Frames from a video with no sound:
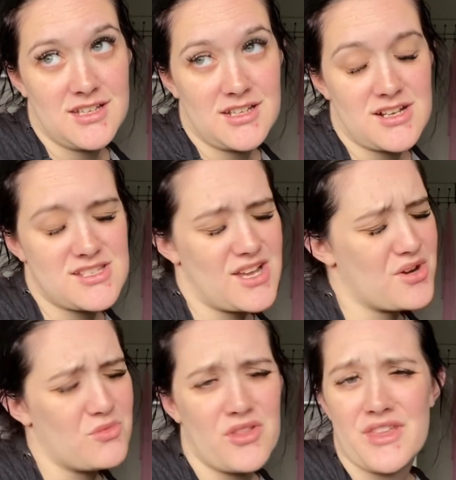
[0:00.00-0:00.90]
Because I
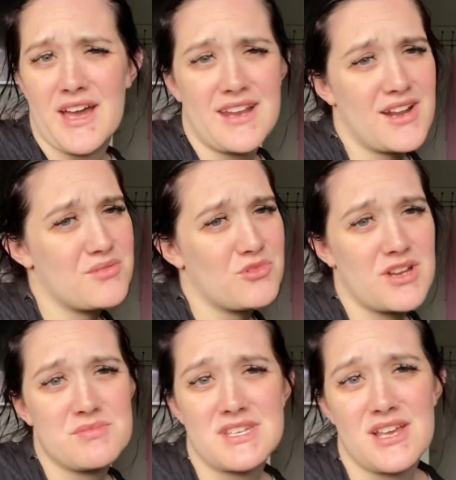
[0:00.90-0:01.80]
don't want that. I don't want
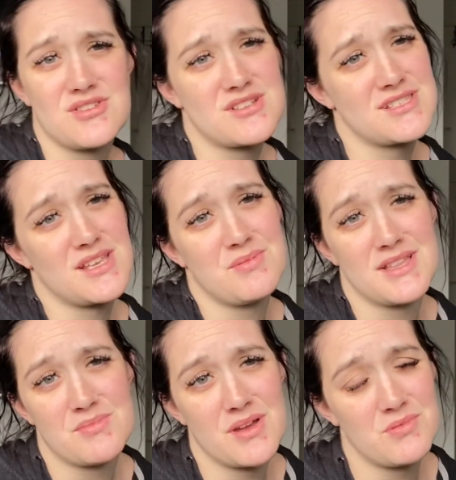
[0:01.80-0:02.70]
him to get used to sleeping in the
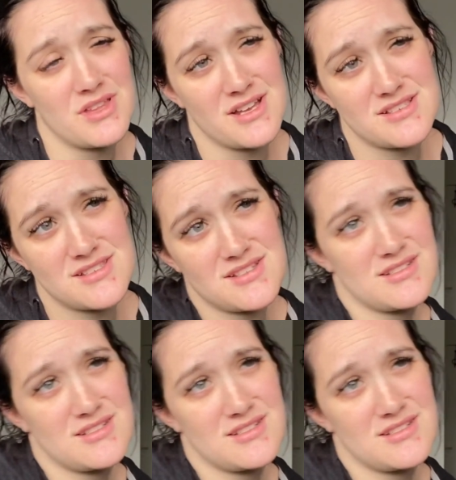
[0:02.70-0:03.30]
bed with us.